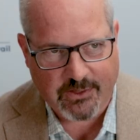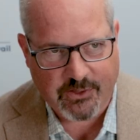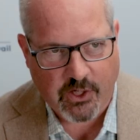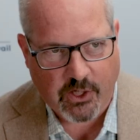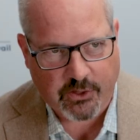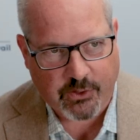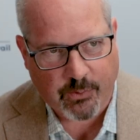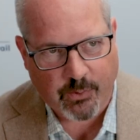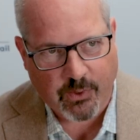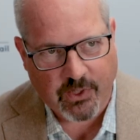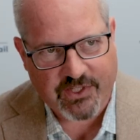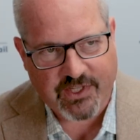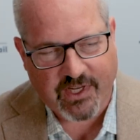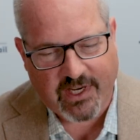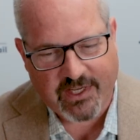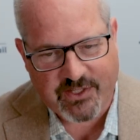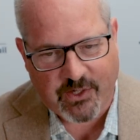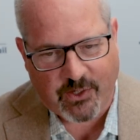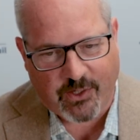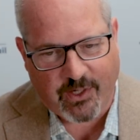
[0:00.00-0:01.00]
Dr. Gerwurtz, I
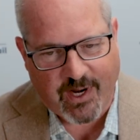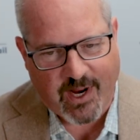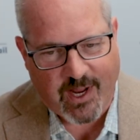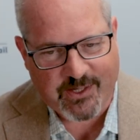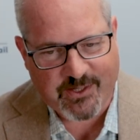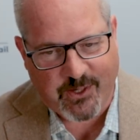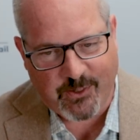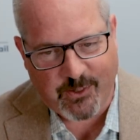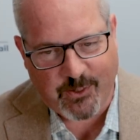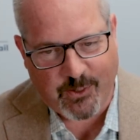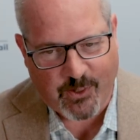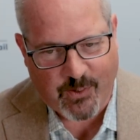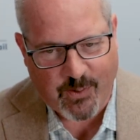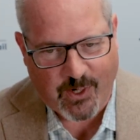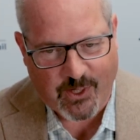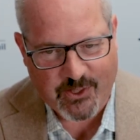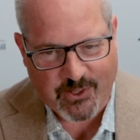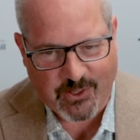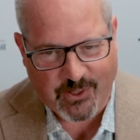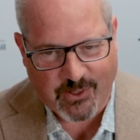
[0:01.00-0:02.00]
started asking you a
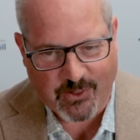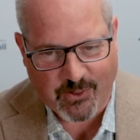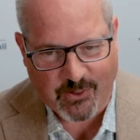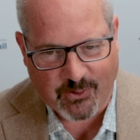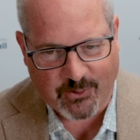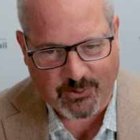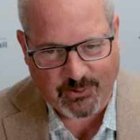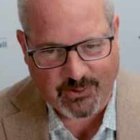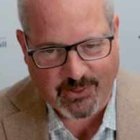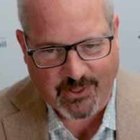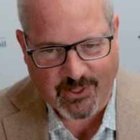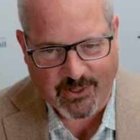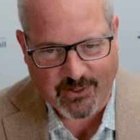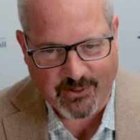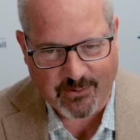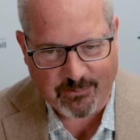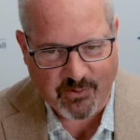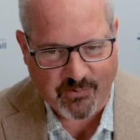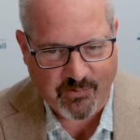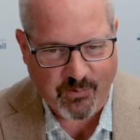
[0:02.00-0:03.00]
question earlier
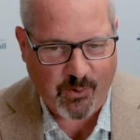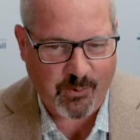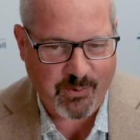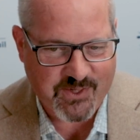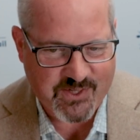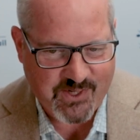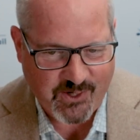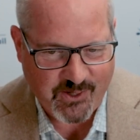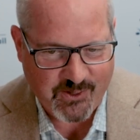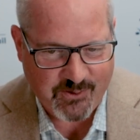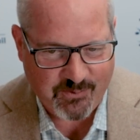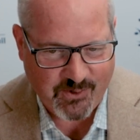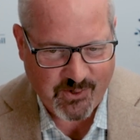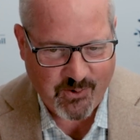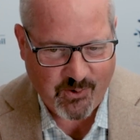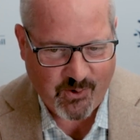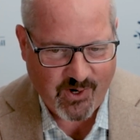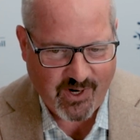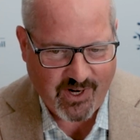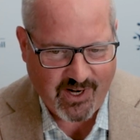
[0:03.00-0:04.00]
before we started
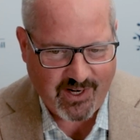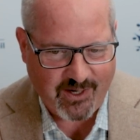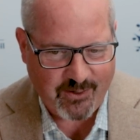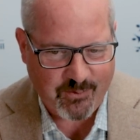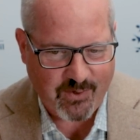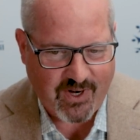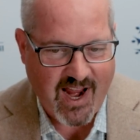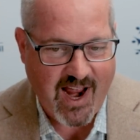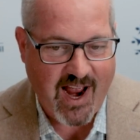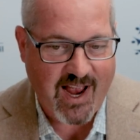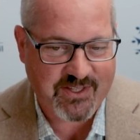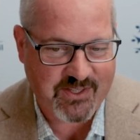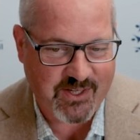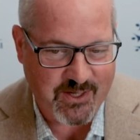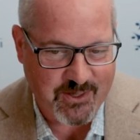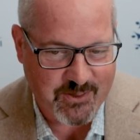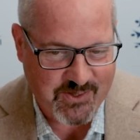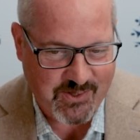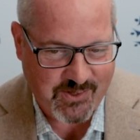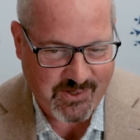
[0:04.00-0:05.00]
recording, and when I asked it,
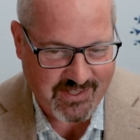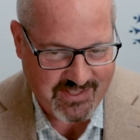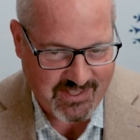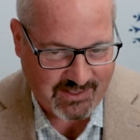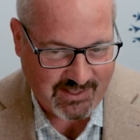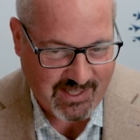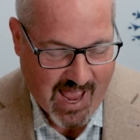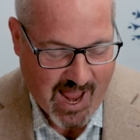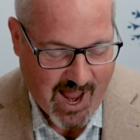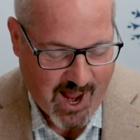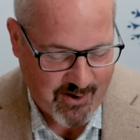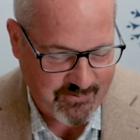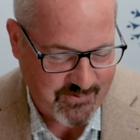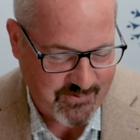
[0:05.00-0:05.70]
you started to laugh.